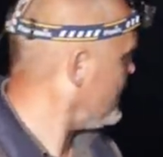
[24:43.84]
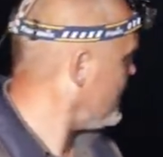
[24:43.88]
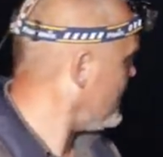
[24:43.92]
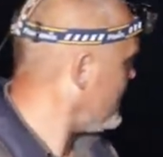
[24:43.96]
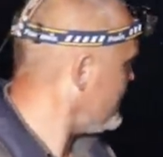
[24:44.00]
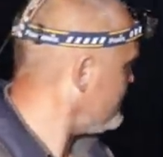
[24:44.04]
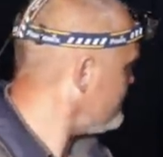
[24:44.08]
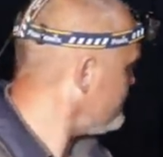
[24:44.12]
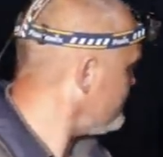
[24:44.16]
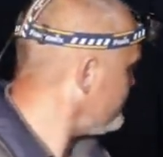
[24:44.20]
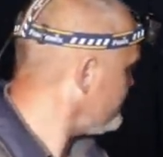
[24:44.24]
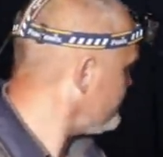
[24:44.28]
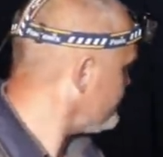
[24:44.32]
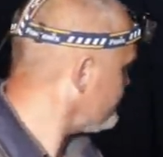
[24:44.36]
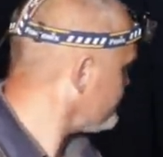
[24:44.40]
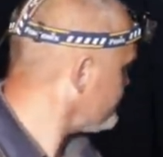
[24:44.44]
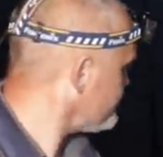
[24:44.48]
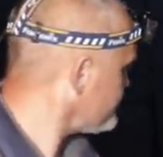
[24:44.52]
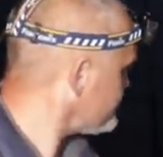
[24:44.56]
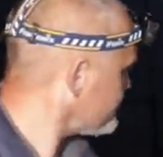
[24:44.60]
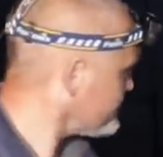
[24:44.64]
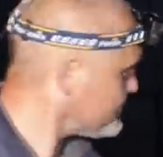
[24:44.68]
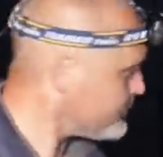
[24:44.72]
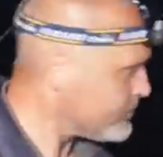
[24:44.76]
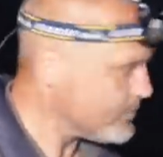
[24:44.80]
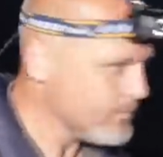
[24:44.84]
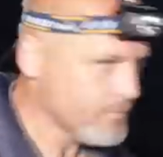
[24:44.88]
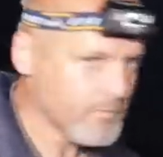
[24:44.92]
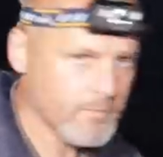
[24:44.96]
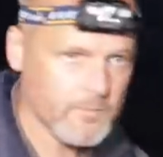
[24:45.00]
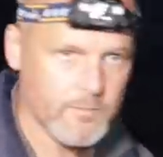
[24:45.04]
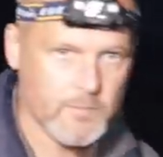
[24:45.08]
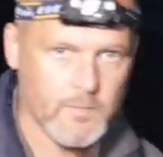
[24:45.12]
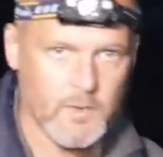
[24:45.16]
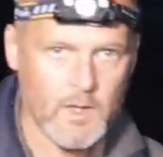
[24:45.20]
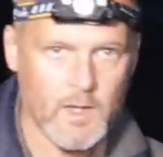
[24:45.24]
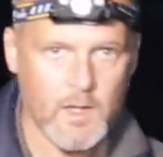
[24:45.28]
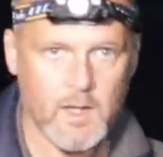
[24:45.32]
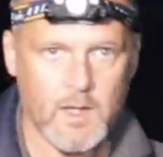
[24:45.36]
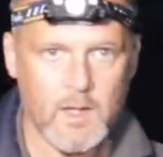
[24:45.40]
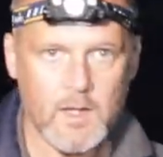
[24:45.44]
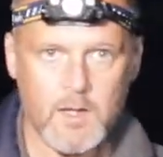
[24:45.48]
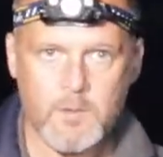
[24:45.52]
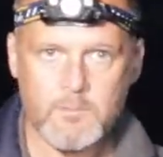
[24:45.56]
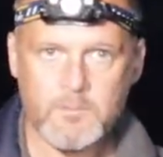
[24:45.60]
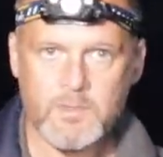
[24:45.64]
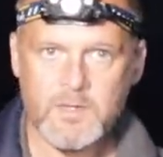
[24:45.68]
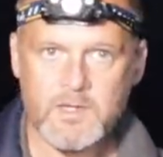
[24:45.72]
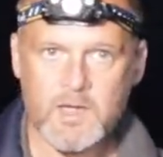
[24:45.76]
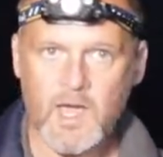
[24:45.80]

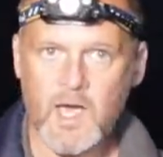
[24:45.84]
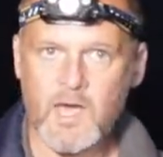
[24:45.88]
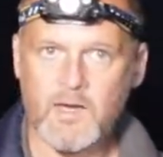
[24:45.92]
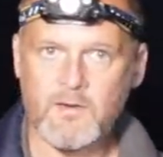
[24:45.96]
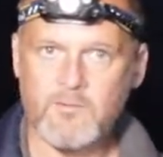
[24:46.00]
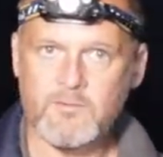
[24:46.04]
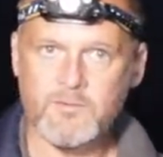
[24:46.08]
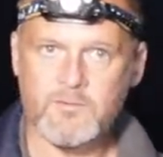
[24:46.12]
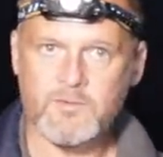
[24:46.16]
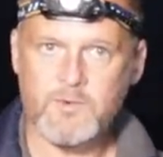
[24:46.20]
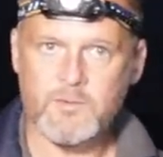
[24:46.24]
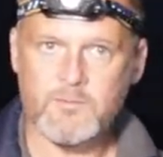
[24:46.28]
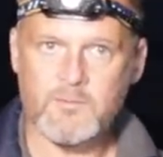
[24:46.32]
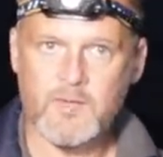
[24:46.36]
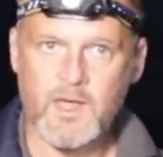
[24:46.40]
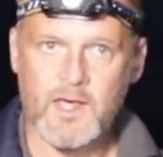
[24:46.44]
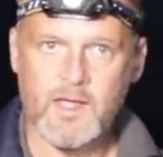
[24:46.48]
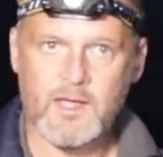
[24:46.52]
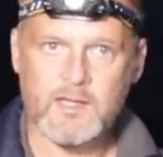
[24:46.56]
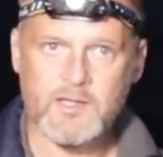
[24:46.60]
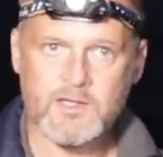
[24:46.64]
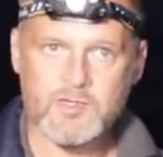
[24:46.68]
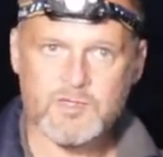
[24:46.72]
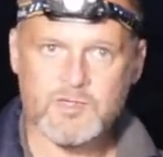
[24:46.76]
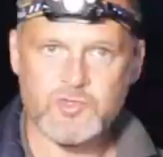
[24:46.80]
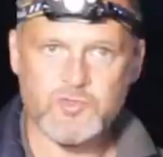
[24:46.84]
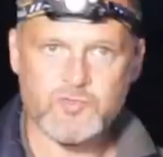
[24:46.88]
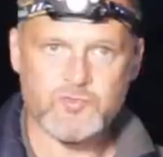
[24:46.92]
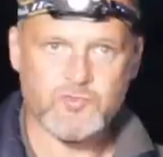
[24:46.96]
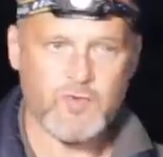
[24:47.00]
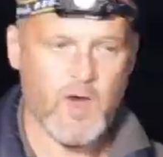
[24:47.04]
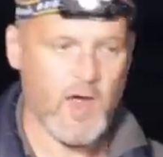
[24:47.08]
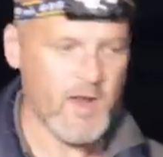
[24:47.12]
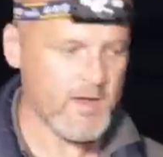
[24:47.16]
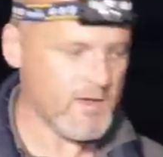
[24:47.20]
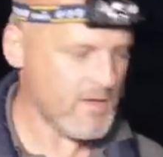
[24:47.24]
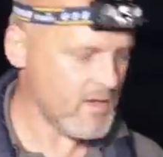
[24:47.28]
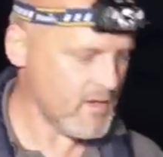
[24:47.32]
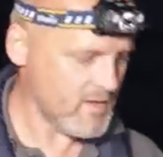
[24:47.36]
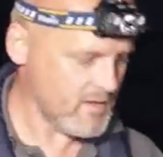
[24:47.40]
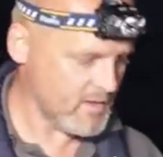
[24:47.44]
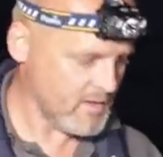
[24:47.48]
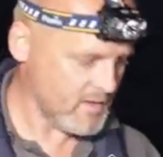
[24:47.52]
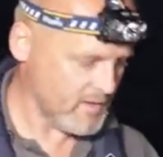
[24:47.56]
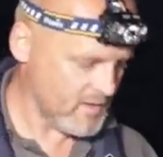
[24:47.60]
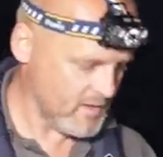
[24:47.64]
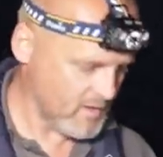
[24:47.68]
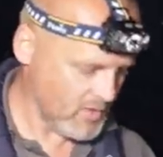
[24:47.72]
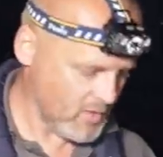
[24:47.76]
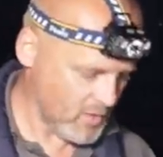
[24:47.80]
But yeah, from that initial run,
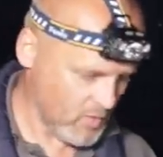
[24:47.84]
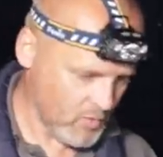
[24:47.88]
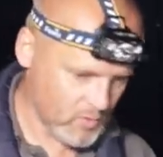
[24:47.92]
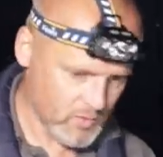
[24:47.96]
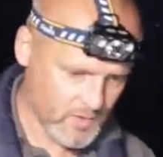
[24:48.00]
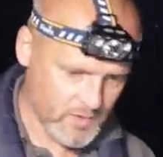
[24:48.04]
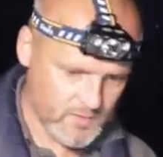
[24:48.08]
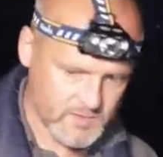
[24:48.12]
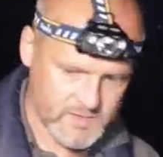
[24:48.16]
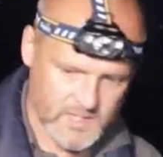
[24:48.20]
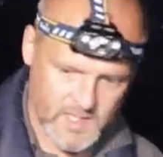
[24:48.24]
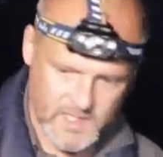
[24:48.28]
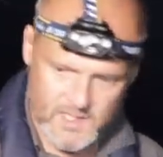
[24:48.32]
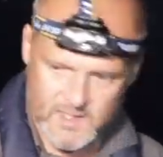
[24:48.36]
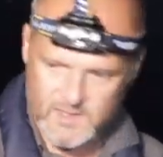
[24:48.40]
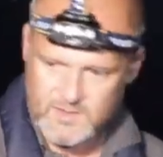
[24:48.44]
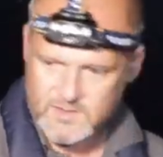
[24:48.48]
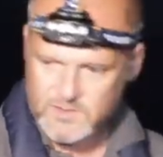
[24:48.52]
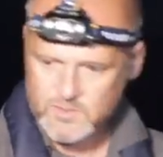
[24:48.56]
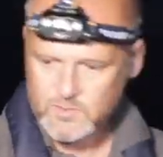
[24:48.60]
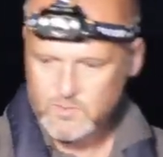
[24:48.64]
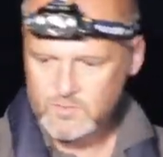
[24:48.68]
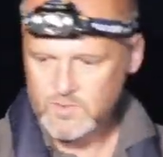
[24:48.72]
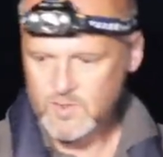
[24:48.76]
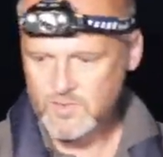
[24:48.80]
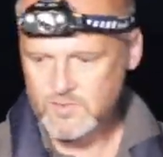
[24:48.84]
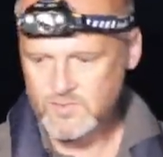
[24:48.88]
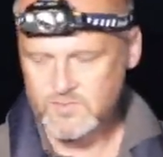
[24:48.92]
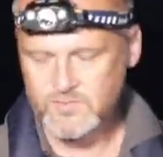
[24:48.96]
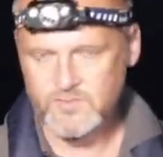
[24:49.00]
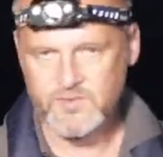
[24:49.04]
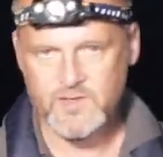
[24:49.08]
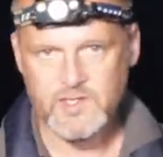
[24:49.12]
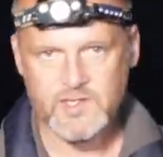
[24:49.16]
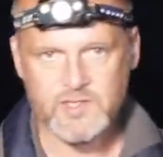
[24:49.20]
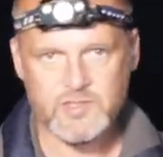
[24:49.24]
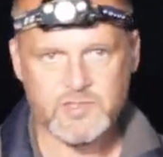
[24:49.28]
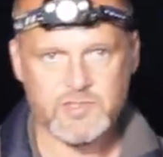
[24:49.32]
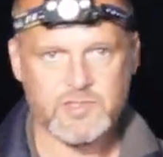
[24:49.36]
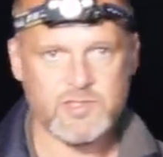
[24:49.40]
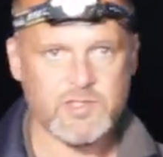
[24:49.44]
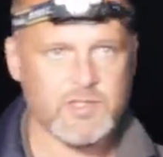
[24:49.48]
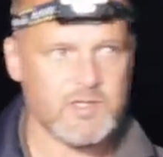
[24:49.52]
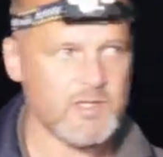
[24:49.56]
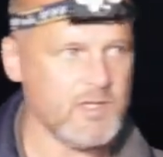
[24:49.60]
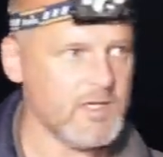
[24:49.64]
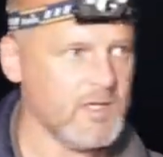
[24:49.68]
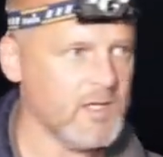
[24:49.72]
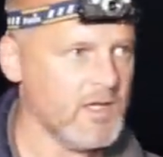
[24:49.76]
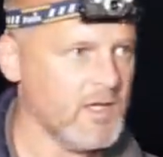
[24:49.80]
all those hits, all those fish,
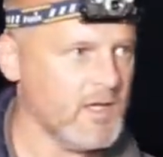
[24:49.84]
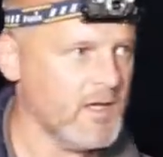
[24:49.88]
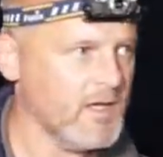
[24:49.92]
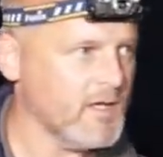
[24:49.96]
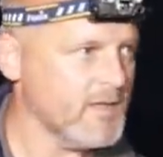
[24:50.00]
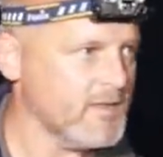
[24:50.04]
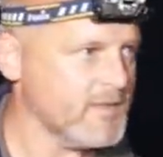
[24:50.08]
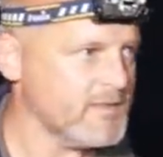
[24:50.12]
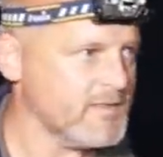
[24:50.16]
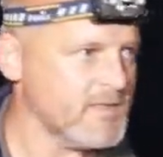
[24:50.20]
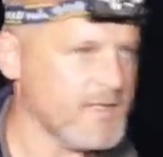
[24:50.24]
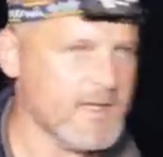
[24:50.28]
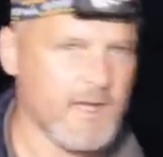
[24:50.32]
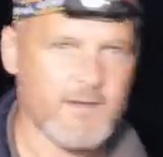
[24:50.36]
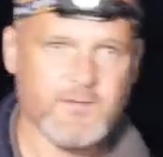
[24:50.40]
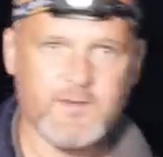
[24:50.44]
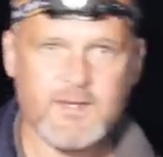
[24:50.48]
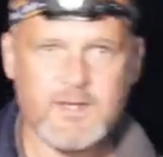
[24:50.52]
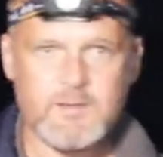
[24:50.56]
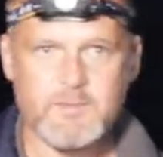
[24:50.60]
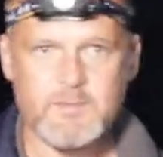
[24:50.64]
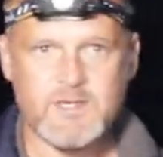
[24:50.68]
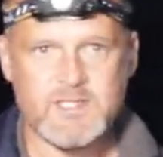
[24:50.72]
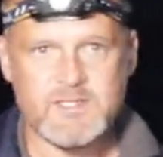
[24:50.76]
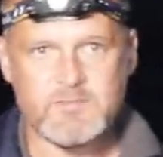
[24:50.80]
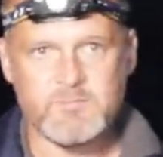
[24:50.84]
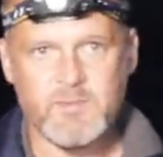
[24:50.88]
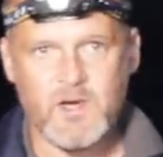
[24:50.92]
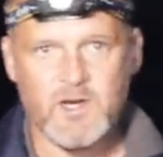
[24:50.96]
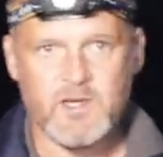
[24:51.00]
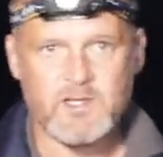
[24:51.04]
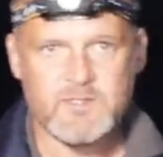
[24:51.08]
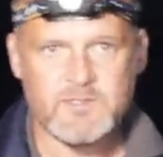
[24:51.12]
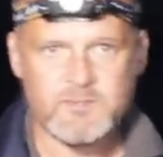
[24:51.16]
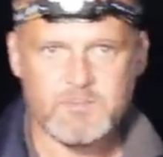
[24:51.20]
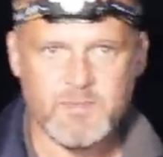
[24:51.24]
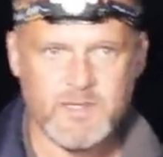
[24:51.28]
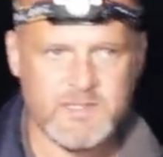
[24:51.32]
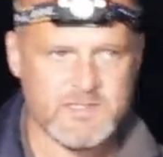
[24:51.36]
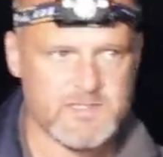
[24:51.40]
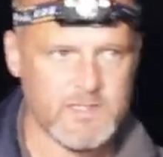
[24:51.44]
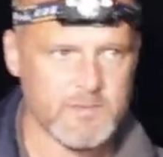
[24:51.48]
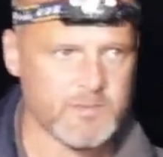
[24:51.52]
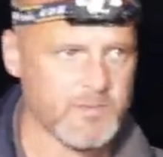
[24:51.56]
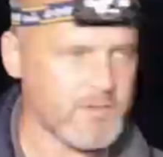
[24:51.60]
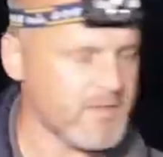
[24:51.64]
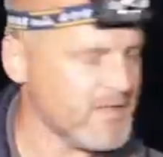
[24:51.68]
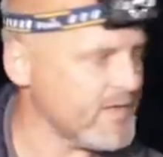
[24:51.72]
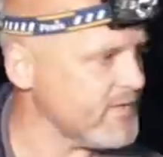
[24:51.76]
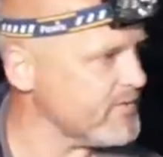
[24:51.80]
didn't have any missed bites, picked
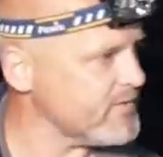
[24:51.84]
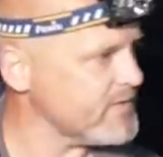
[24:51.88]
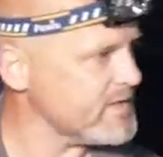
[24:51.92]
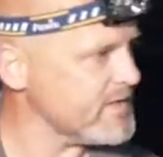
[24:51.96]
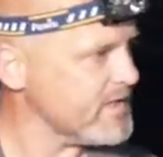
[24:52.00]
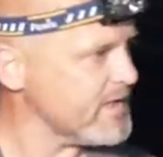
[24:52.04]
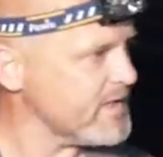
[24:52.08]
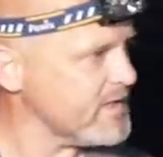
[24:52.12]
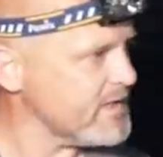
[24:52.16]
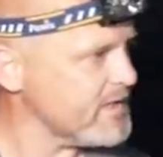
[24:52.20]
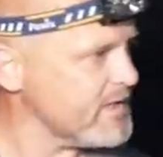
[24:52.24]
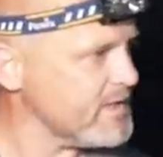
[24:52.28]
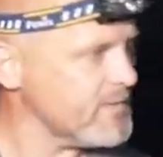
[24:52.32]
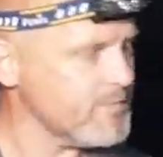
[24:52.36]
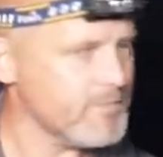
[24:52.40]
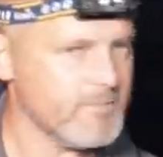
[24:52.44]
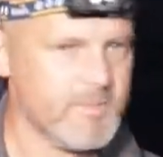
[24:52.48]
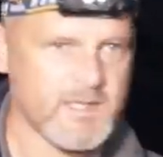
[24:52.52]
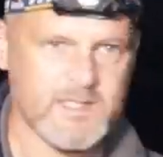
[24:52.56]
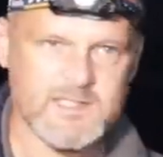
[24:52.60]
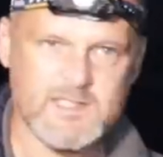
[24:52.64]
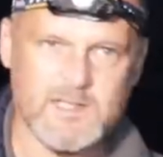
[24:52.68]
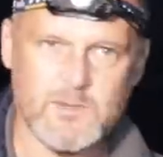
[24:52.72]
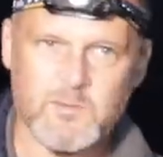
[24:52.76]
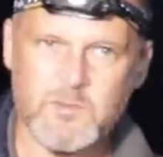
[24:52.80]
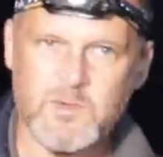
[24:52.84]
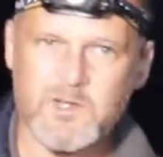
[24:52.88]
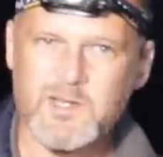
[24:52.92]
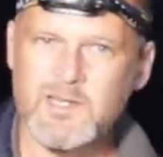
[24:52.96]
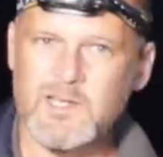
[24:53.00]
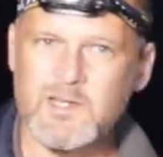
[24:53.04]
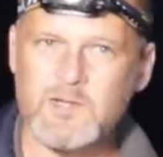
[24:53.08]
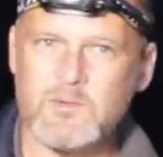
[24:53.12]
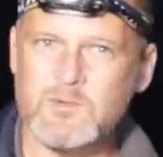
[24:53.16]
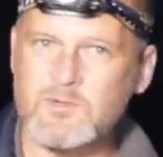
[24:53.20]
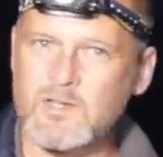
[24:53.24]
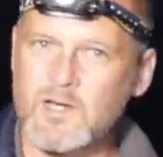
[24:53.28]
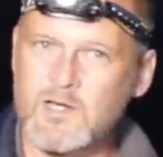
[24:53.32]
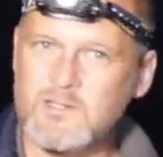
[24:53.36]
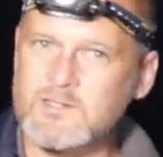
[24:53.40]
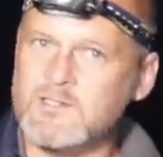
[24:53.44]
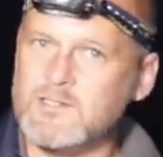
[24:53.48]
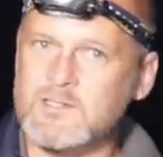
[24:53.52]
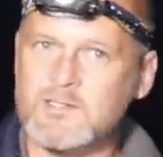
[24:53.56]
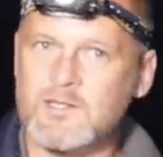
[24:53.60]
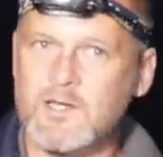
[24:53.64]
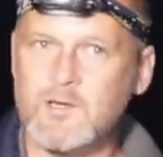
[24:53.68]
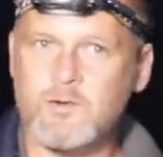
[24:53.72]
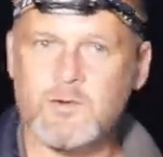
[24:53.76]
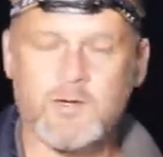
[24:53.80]
up on everything, picked up one eel that I
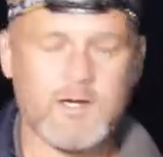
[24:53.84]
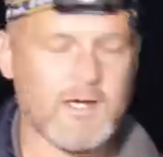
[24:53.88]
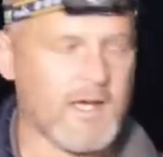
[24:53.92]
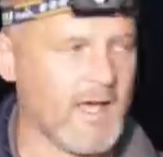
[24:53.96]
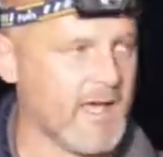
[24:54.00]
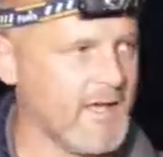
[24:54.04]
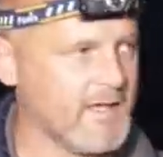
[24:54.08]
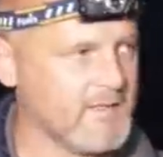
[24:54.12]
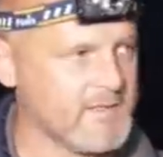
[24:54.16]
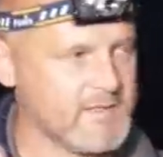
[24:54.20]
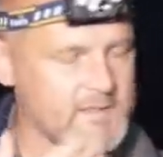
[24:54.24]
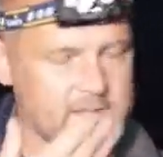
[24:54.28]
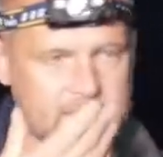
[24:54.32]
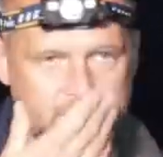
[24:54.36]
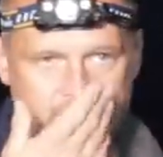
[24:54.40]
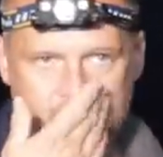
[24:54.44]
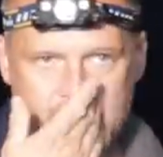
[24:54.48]
didn't know I had.